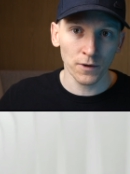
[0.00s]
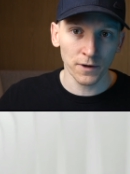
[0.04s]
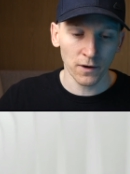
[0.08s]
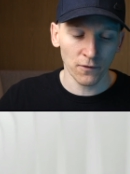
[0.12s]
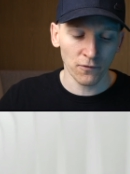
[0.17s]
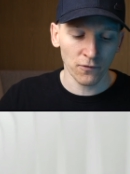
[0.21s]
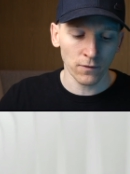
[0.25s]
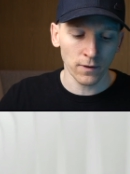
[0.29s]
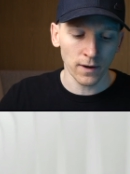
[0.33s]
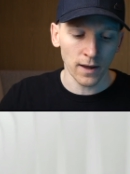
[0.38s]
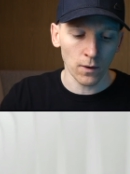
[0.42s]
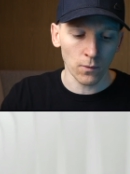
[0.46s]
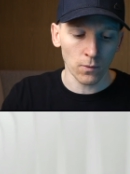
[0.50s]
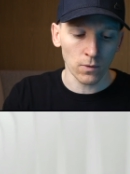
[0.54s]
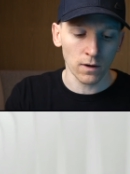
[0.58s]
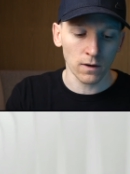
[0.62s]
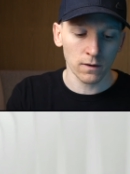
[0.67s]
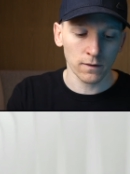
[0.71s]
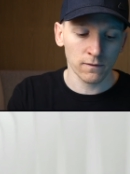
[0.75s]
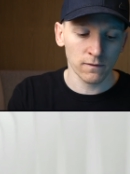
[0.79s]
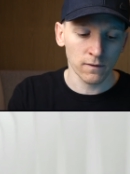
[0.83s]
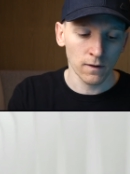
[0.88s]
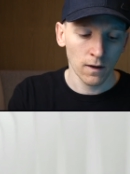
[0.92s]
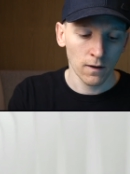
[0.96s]
different
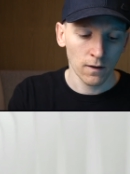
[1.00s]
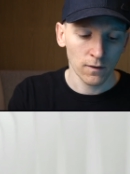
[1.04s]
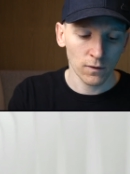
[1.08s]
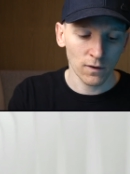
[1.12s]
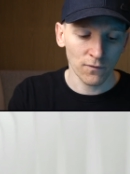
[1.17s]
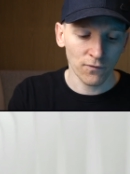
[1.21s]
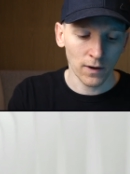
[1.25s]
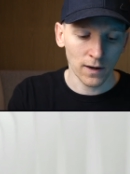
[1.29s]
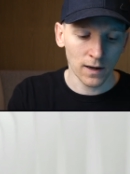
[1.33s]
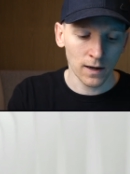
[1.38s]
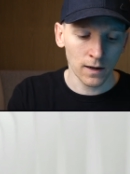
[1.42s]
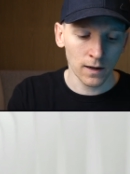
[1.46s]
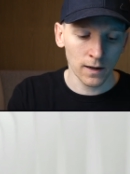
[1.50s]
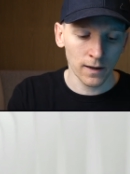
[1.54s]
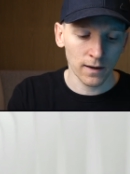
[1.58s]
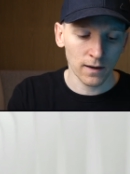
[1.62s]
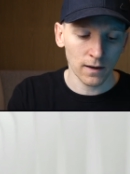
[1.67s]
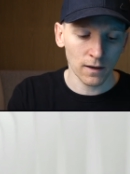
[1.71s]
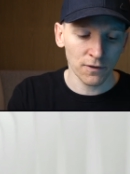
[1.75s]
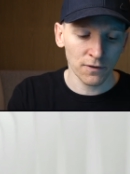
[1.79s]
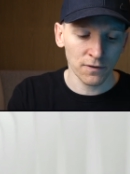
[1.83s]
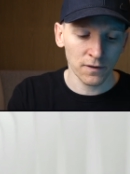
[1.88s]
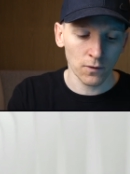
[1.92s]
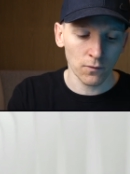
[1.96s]
networks. So if I click
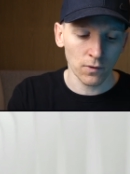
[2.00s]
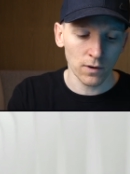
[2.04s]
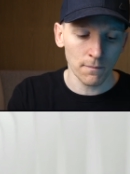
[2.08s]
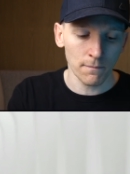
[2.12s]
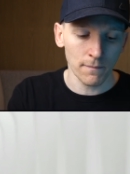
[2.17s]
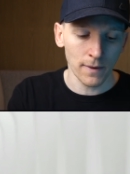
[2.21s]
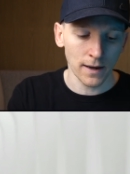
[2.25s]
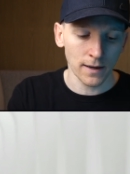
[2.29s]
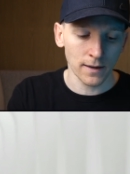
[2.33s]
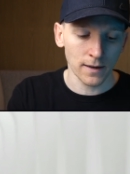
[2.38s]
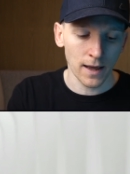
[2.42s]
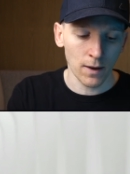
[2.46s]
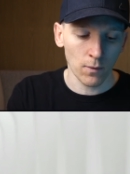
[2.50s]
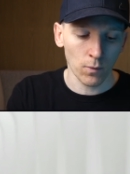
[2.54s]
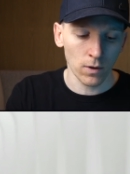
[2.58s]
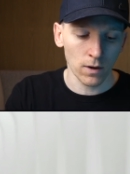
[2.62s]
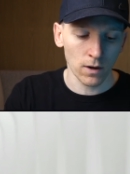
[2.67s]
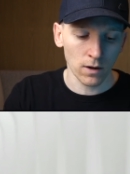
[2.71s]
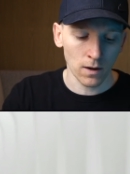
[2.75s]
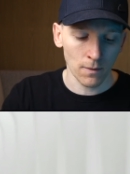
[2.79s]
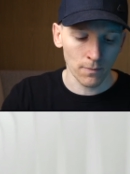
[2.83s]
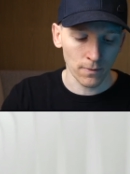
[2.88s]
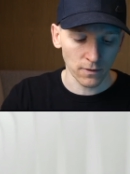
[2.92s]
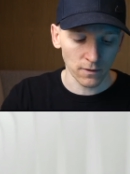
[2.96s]
Ethereum main
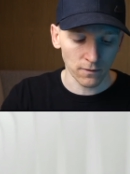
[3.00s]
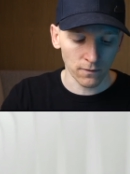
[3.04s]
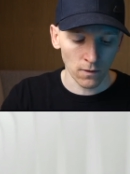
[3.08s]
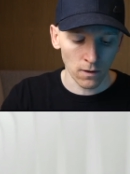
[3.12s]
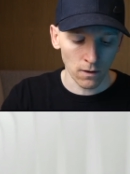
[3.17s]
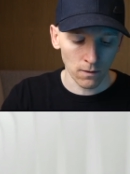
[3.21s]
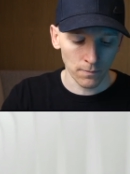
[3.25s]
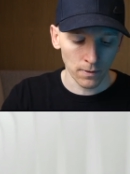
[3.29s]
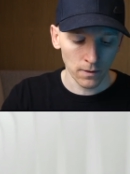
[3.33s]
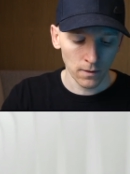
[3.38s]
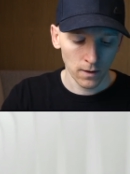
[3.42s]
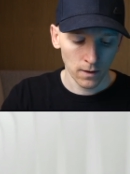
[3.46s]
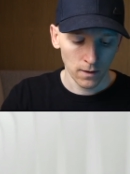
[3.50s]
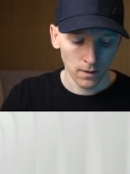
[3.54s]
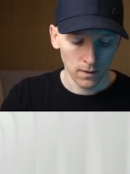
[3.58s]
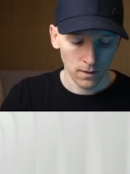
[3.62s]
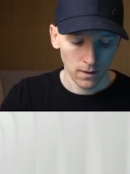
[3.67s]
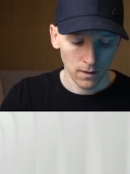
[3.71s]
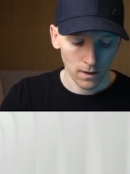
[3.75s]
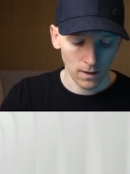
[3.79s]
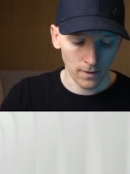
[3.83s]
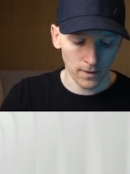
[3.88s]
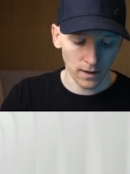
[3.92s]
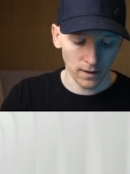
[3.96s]
network up at the top,
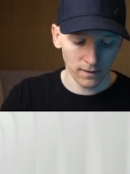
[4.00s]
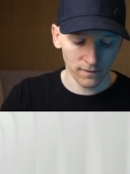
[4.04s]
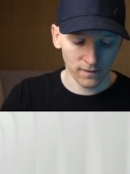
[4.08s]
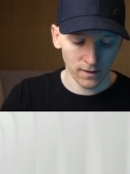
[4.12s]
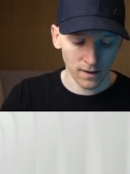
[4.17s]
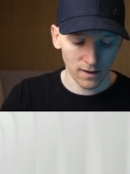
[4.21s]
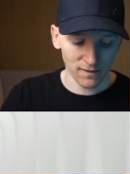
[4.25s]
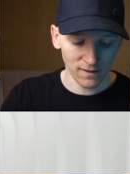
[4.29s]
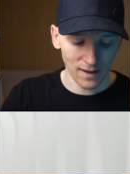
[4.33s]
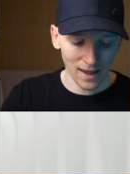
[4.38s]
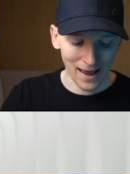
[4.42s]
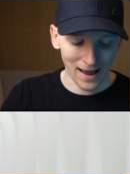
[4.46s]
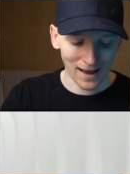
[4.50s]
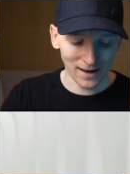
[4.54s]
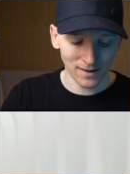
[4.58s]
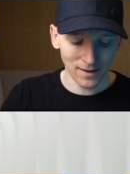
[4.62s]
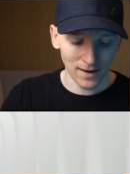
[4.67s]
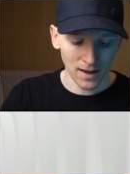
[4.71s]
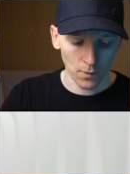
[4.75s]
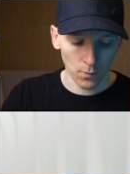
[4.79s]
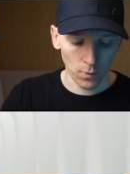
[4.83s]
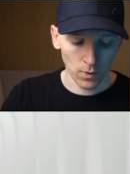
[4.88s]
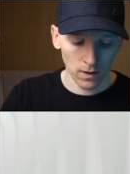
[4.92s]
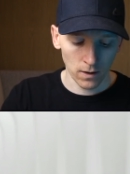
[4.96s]
and then it says add
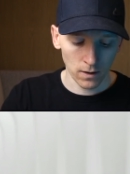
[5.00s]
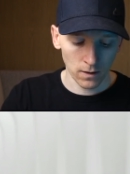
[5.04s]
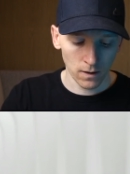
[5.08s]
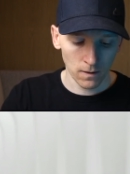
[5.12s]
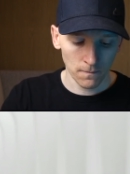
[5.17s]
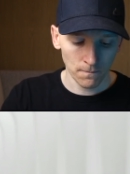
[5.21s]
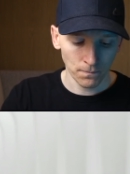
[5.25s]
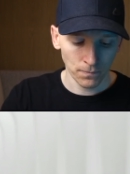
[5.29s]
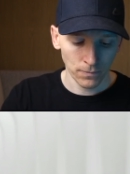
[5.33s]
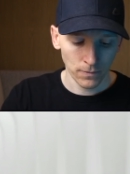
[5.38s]
network,